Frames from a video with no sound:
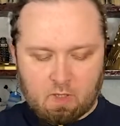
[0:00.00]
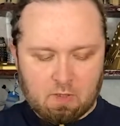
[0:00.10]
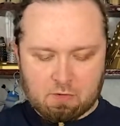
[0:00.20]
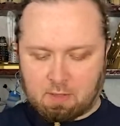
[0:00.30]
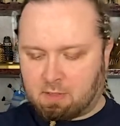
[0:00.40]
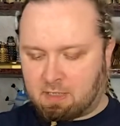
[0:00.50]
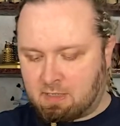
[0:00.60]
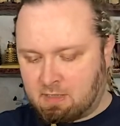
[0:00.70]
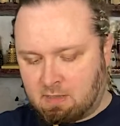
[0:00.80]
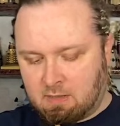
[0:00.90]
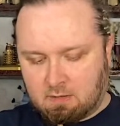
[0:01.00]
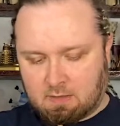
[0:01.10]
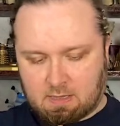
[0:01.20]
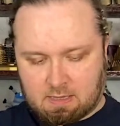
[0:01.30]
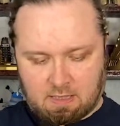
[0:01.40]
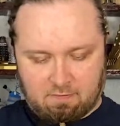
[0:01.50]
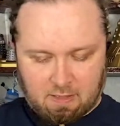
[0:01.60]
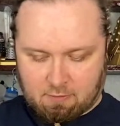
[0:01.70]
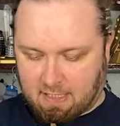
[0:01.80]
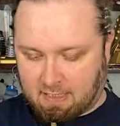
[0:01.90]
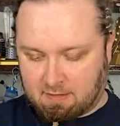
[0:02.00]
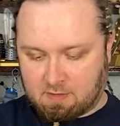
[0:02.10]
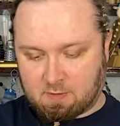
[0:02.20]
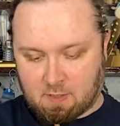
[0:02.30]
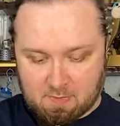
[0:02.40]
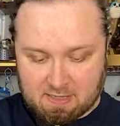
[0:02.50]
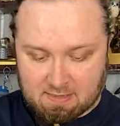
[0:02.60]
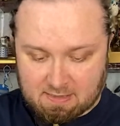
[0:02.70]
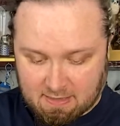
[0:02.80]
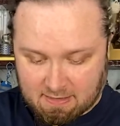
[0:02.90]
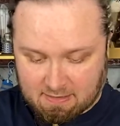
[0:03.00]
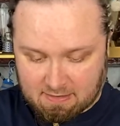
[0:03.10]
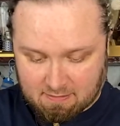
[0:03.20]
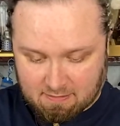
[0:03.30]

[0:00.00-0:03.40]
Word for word: So I'm going to see if I can crack into this without Mr. Slice.